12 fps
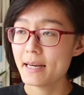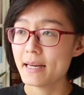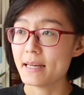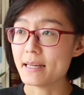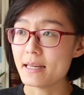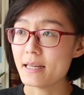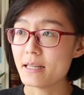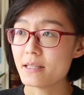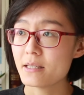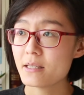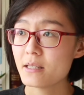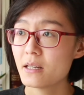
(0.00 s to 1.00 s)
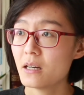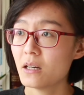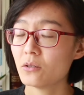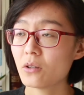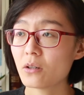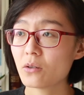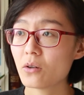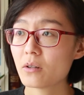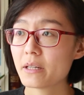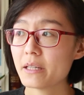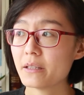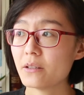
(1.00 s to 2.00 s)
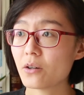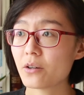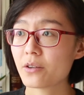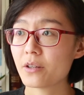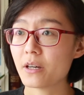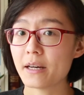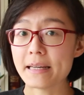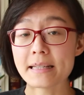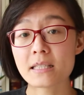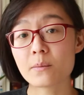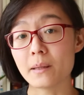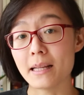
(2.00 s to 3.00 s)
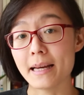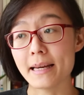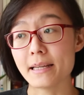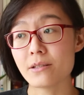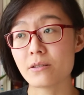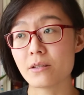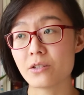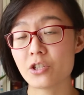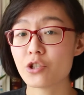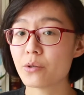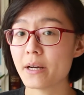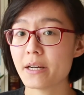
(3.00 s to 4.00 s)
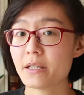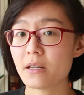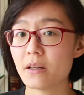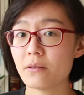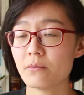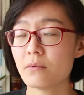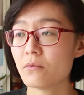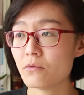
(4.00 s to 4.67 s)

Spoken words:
is not only the author explains the situation